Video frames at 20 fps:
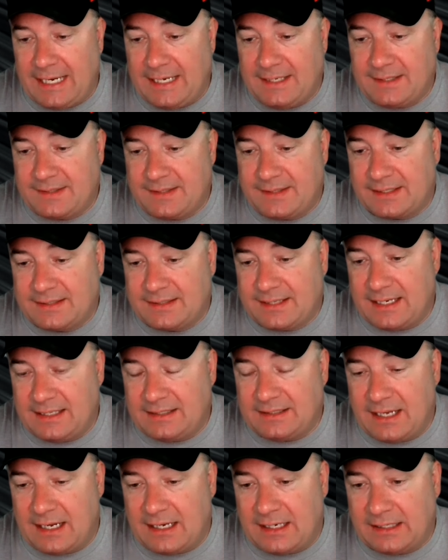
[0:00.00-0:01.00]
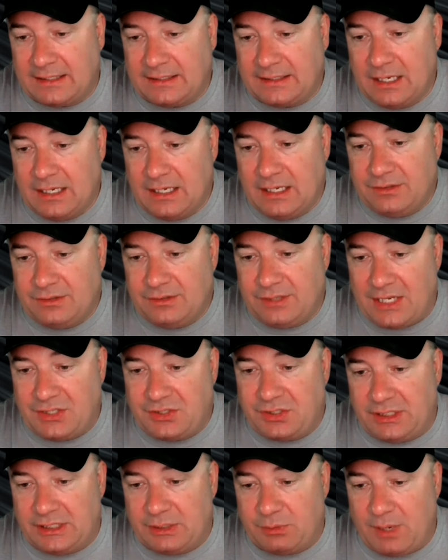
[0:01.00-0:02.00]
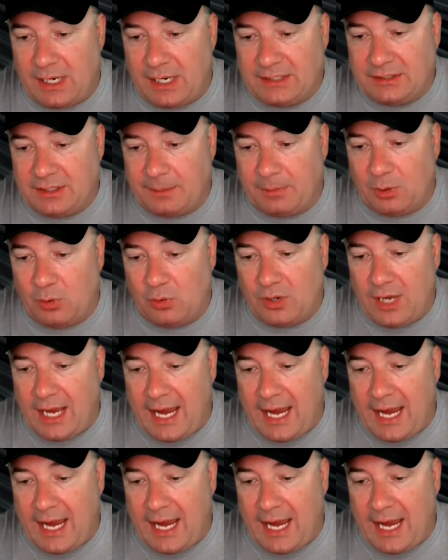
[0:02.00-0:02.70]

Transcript: 8689, nationally ranked number